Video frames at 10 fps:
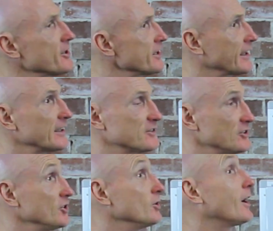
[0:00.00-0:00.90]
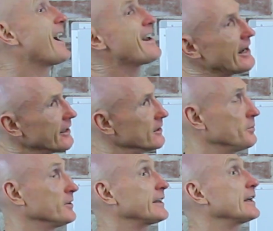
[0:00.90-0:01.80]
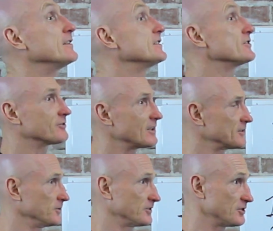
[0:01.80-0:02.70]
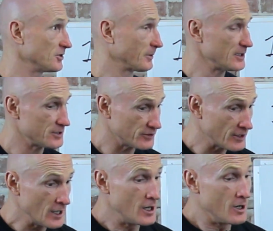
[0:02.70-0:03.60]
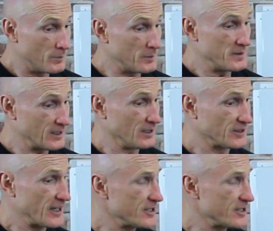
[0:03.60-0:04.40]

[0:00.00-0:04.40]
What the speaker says: Chek Institute out of airplanes in stressful situations. But because I